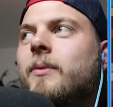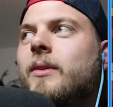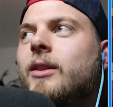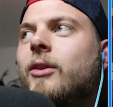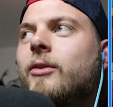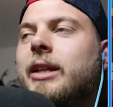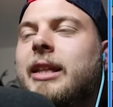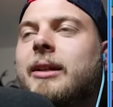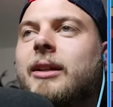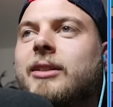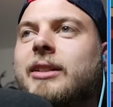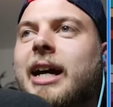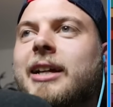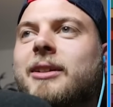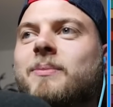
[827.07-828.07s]
Not really. I
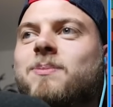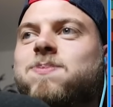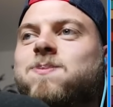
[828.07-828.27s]
died.